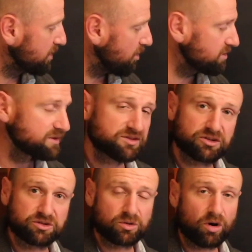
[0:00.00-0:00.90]
the cognitive
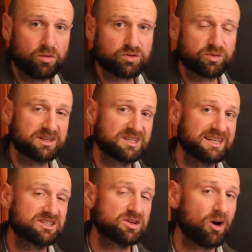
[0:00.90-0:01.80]
social cultural, there's
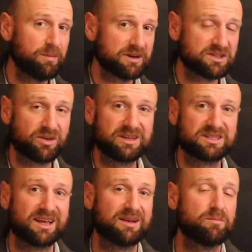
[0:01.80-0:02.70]
less topics, so
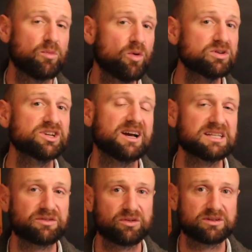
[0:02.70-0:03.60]
there's a more
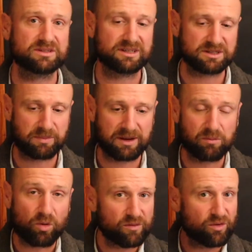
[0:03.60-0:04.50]
chance for you to spend
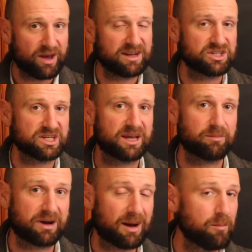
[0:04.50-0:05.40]
more of your energy
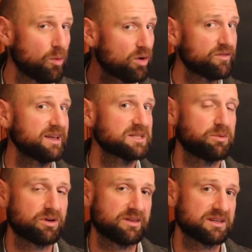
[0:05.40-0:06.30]
and become more of an
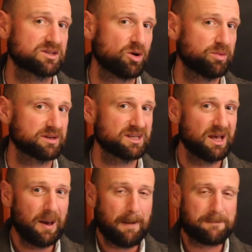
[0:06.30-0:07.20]
expert in these topics.
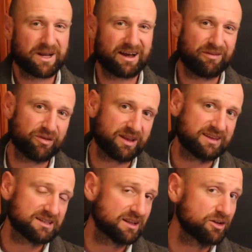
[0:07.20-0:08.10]
But I feel like
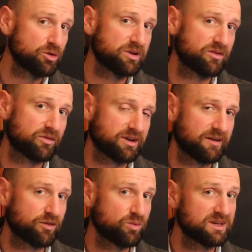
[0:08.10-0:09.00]
there's a little bit
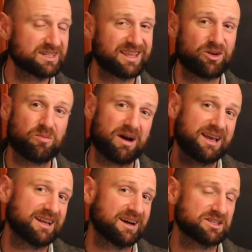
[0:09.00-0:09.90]
of a risk that you
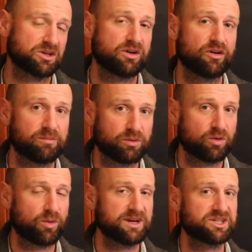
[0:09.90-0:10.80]
might get asked a
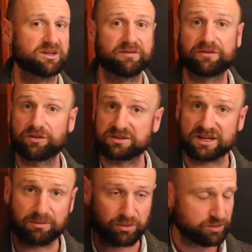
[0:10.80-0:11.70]
curveball question. For
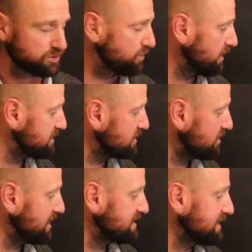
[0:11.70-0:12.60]
example,
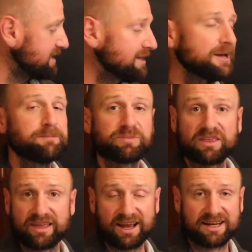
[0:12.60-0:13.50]
2019,
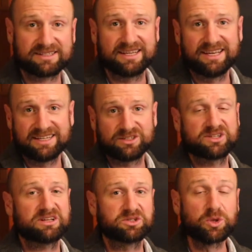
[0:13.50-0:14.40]
they asked,
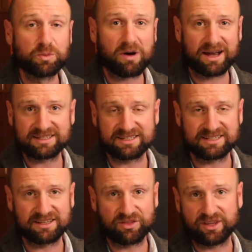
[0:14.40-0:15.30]
discuss 2 biases
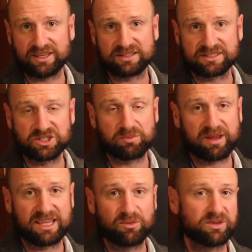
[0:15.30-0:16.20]
in thinking and decision
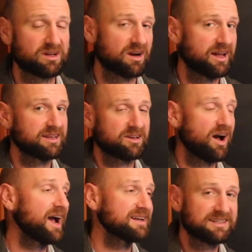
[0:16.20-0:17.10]
making when the
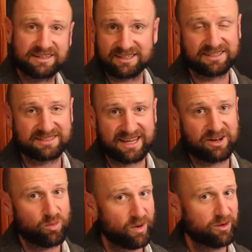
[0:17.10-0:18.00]
guide clearly
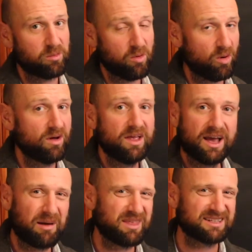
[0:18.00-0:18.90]
stated 1 or more.
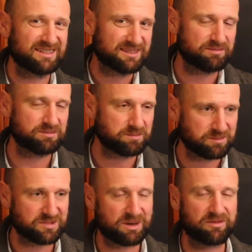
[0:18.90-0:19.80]
I mean, that's just
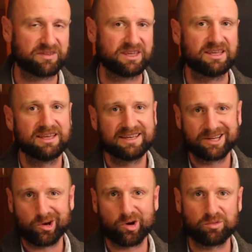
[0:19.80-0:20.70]
some of the
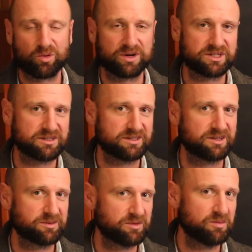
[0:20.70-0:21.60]
curveball questions
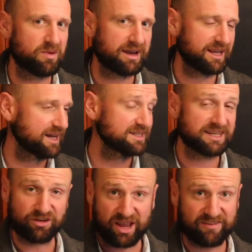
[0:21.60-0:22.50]
you might get asked
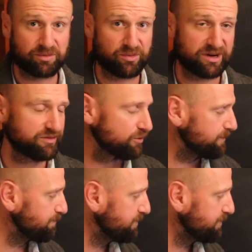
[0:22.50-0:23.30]
and you have to be ready for.